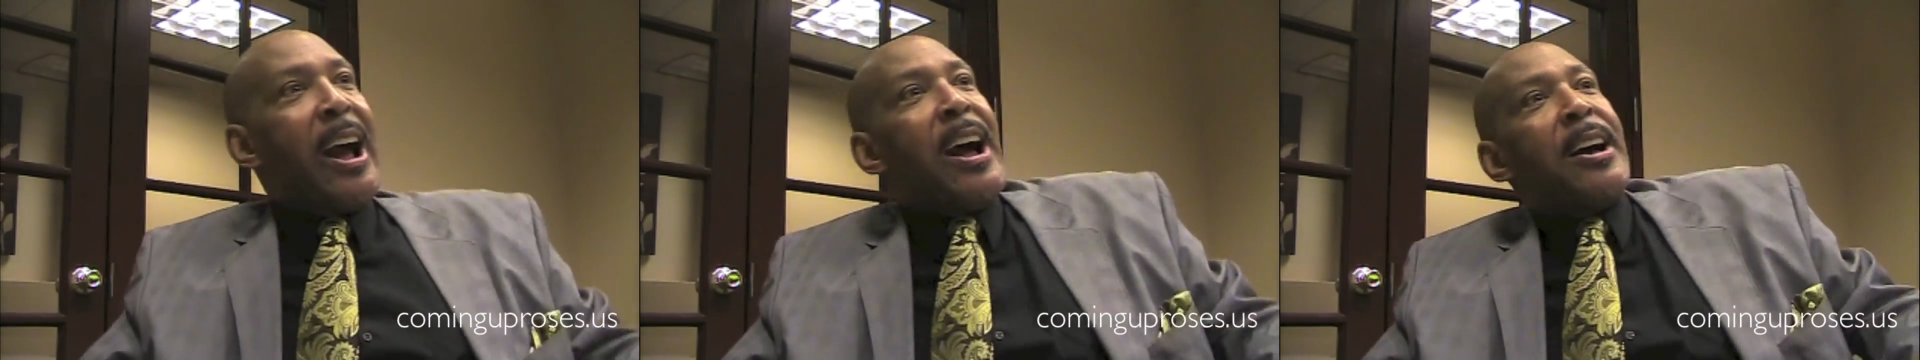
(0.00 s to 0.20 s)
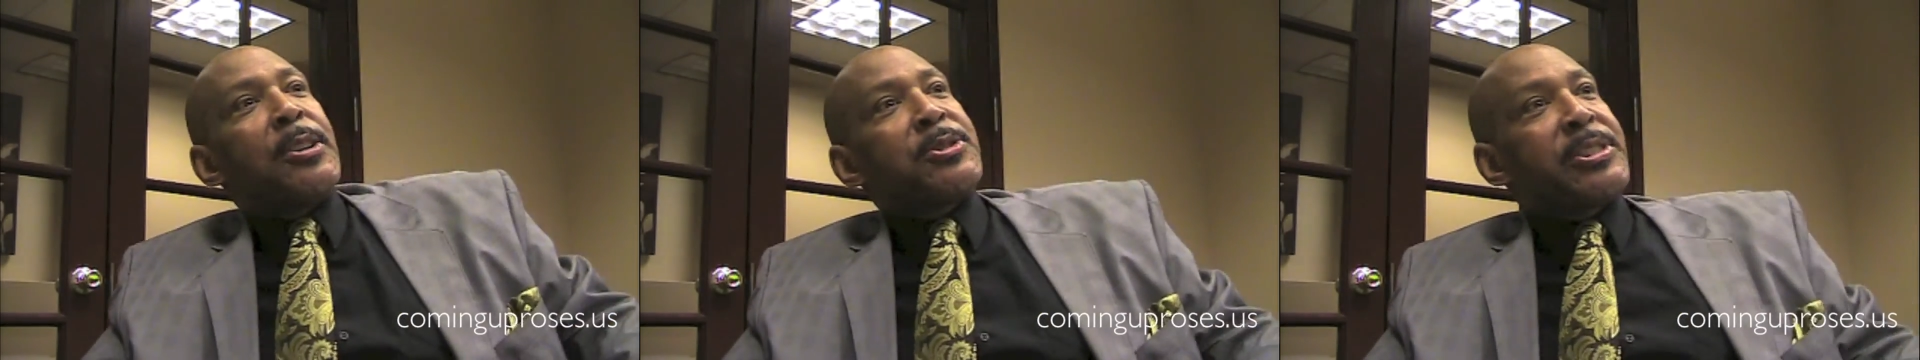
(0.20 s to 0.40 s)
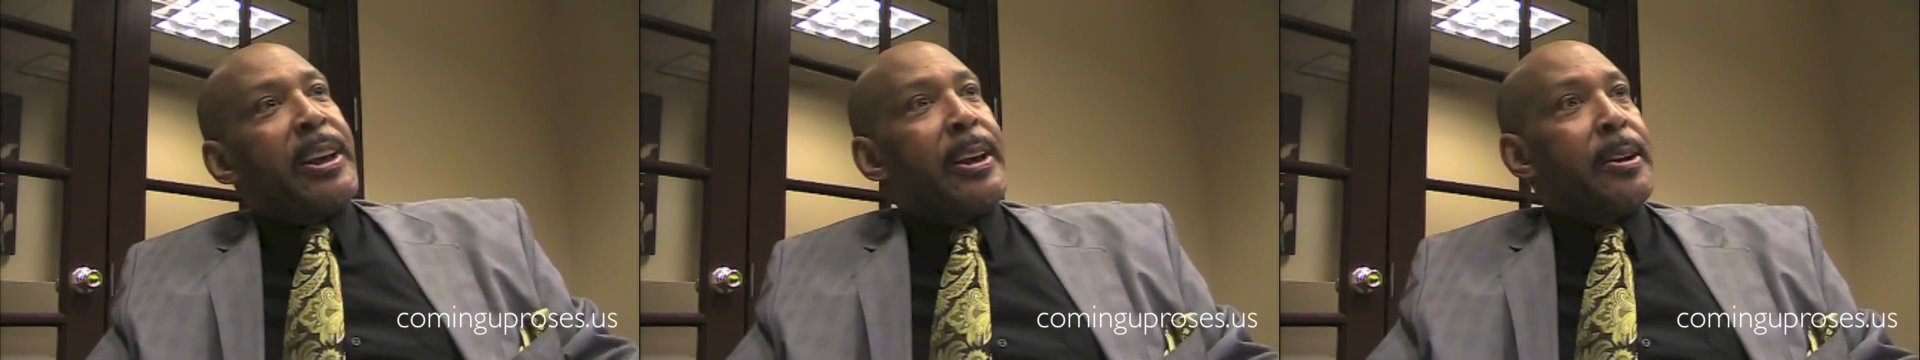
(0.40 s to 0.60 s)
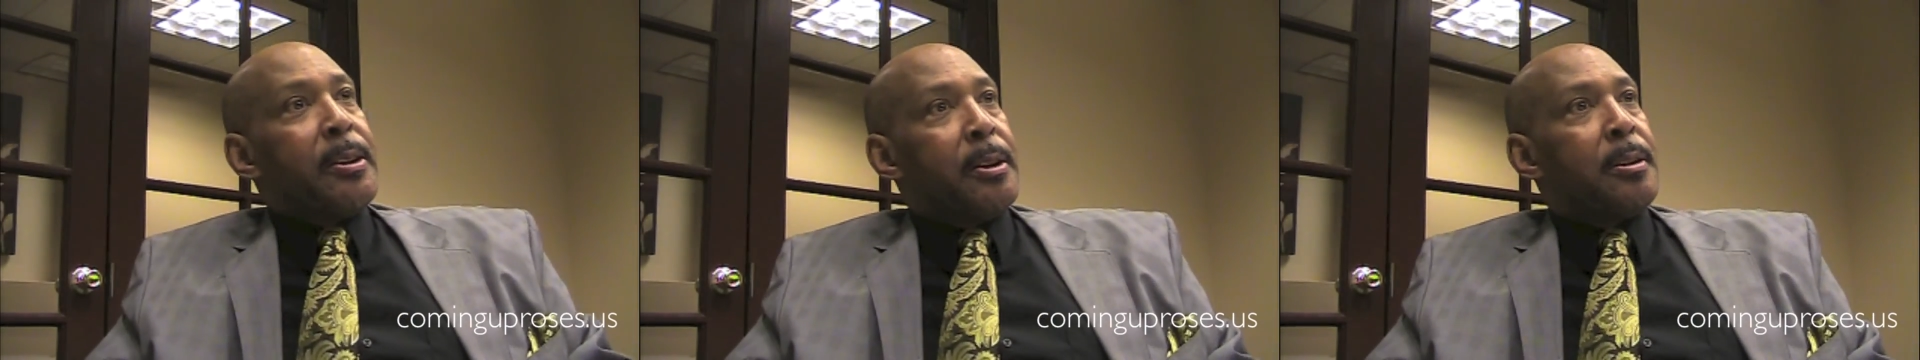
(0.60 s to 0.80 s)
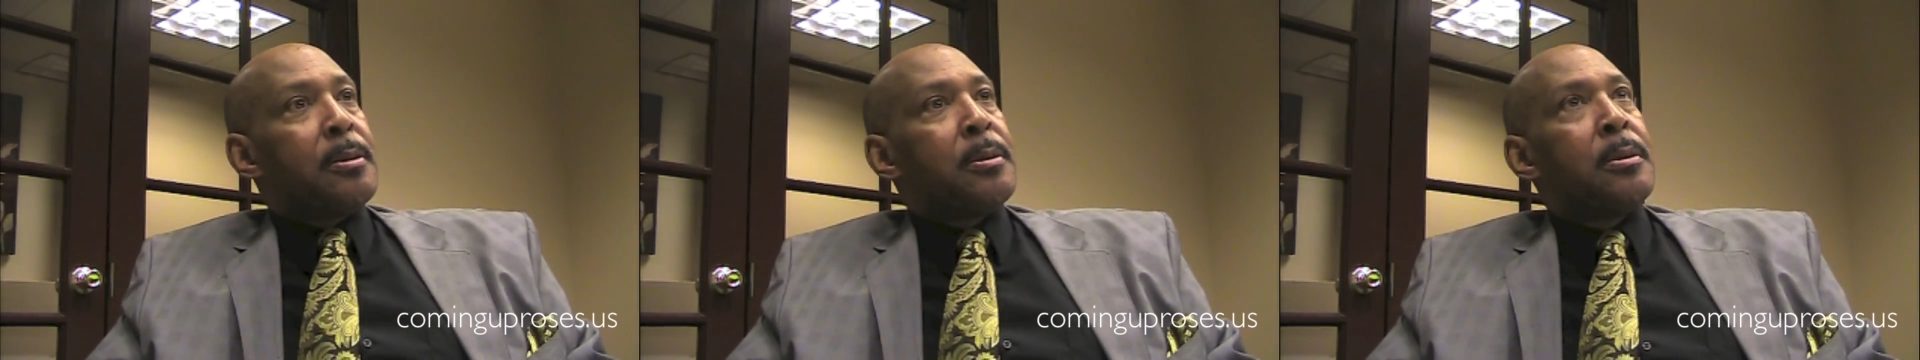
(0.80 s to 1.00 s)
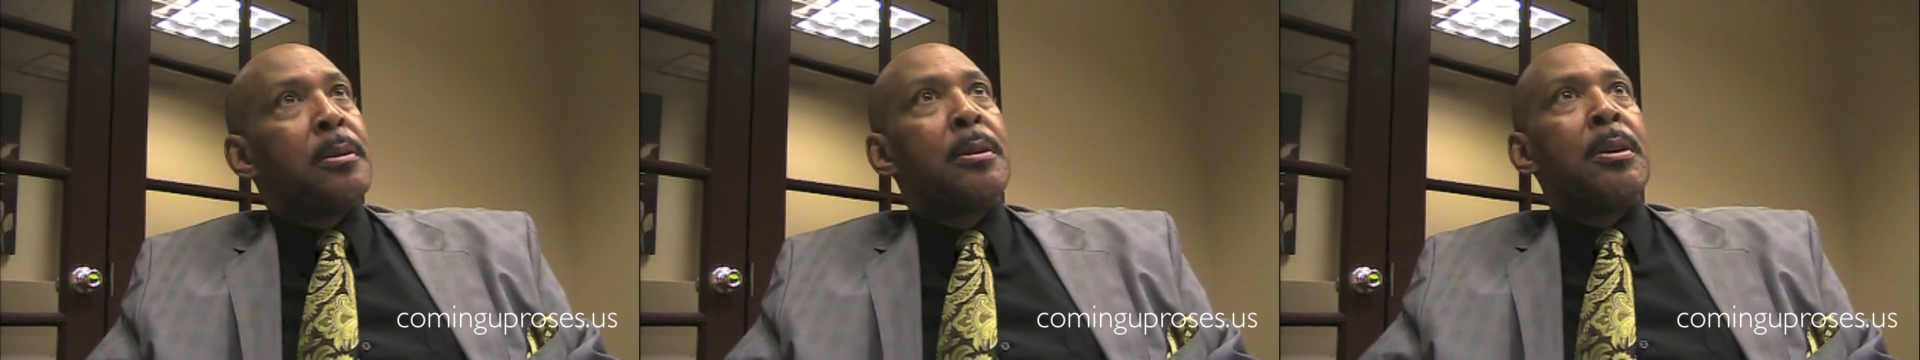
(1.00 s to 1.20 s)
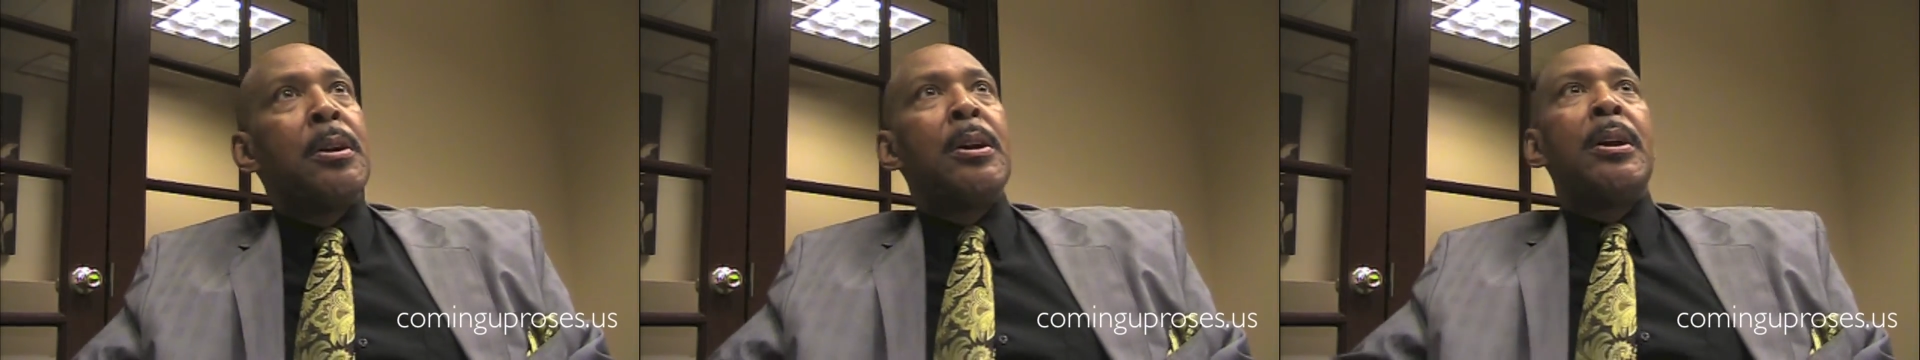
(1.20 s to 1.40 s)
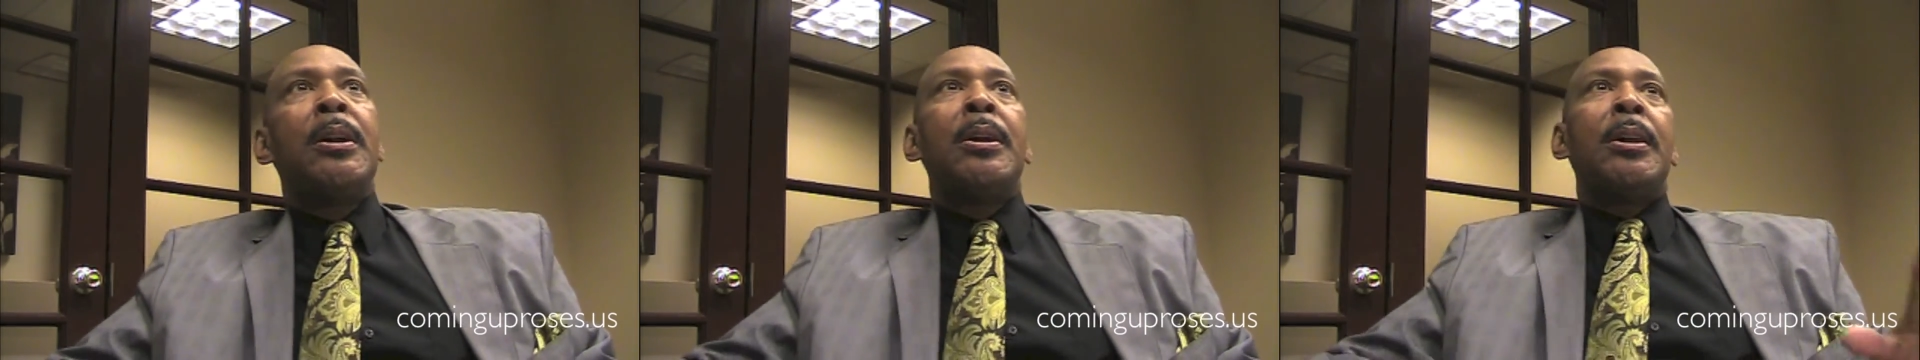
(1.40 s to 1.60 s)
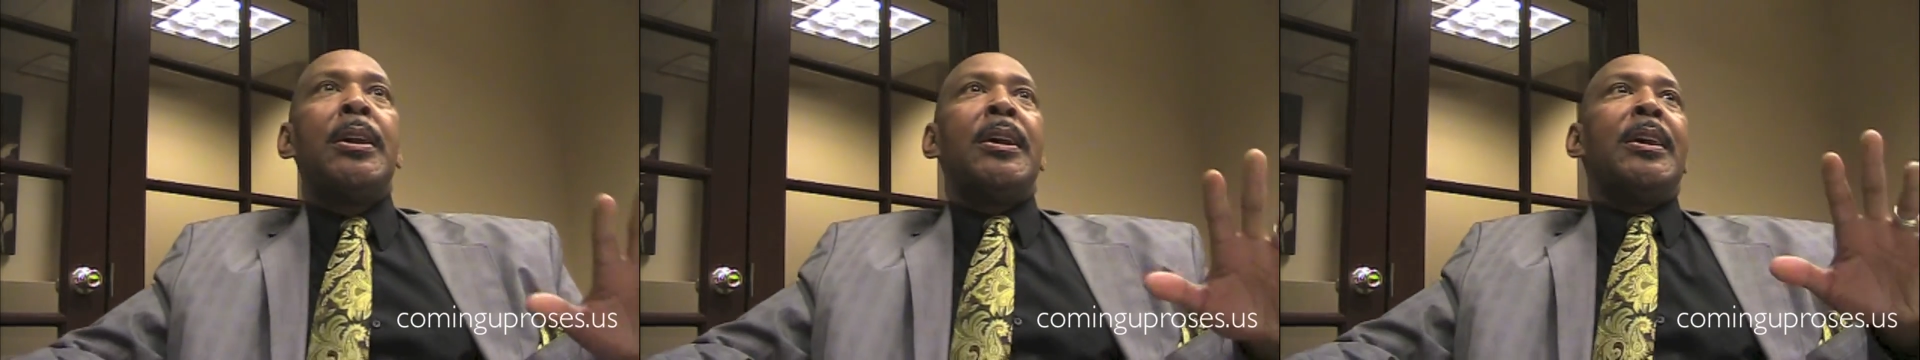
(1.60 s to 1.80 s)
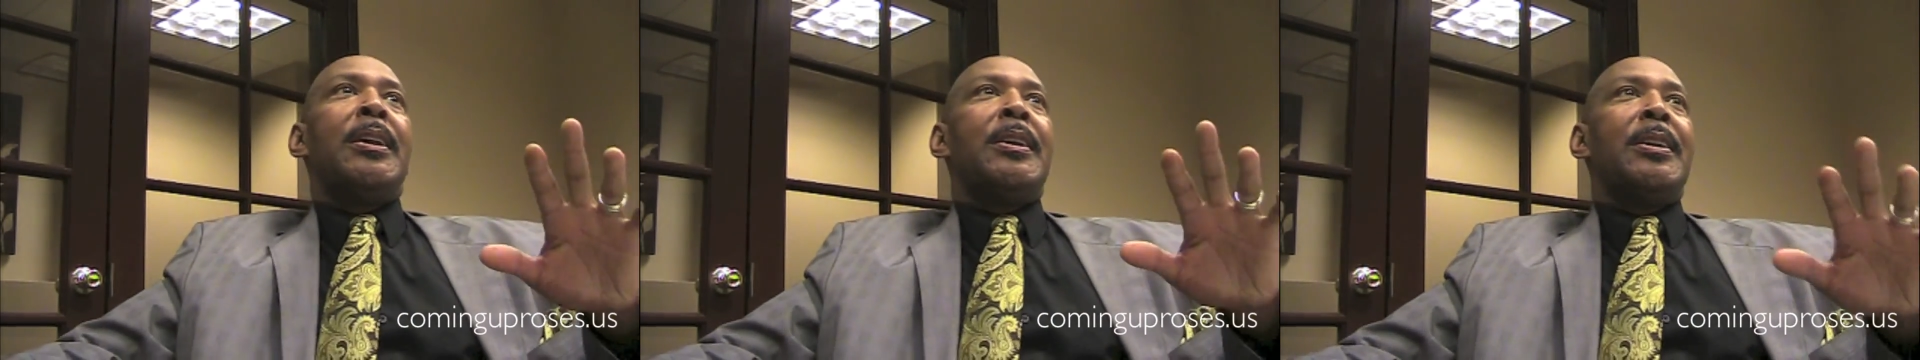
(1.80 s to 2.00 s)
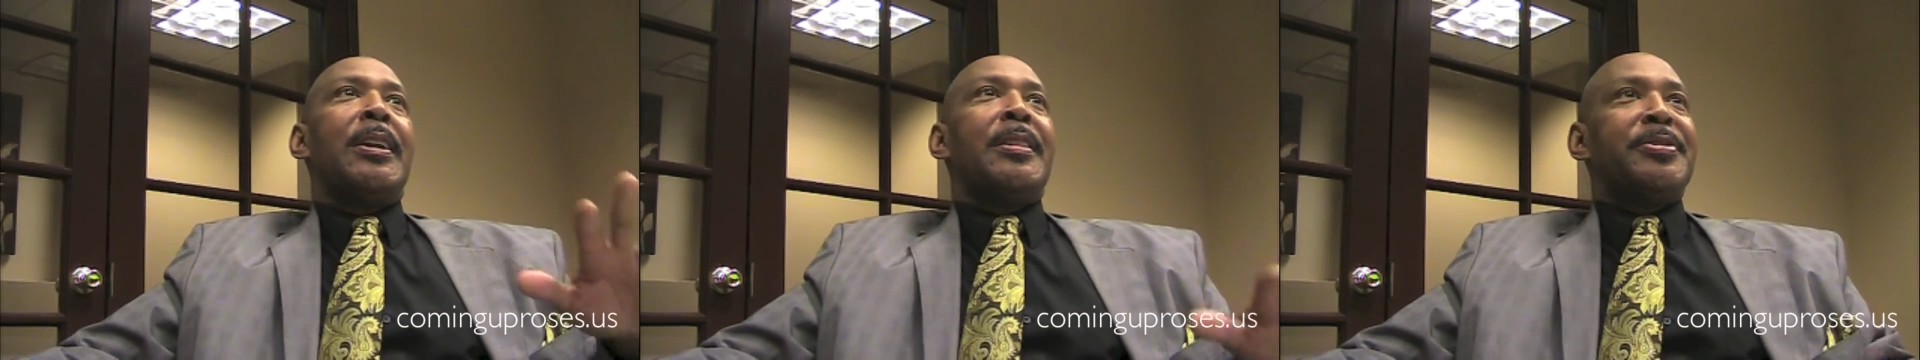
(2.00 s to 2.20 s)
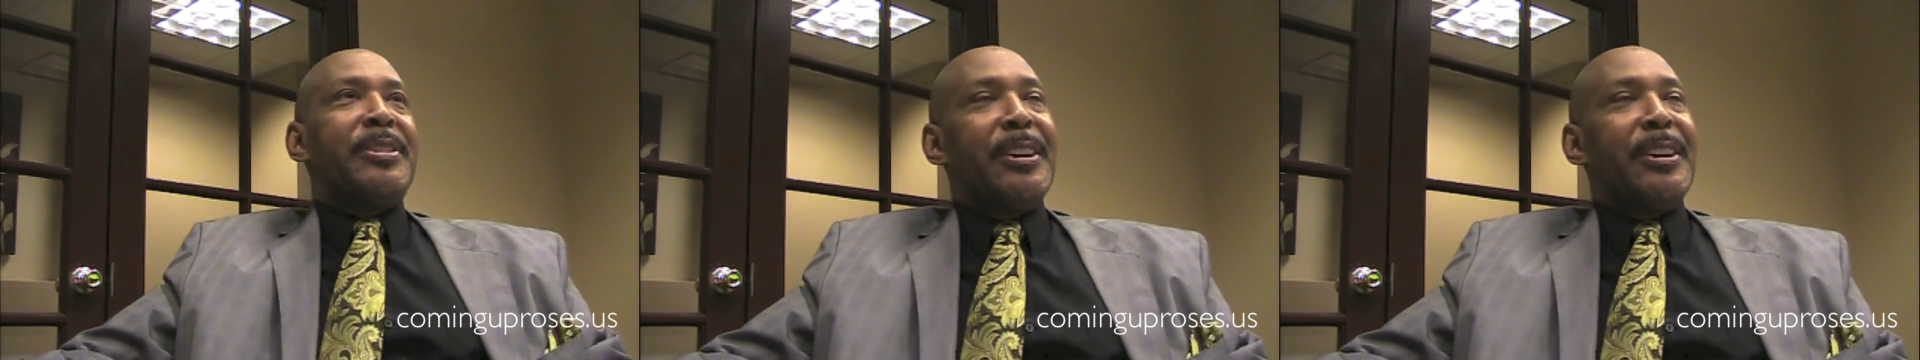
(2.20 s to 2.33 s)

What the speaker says: aisle singing it.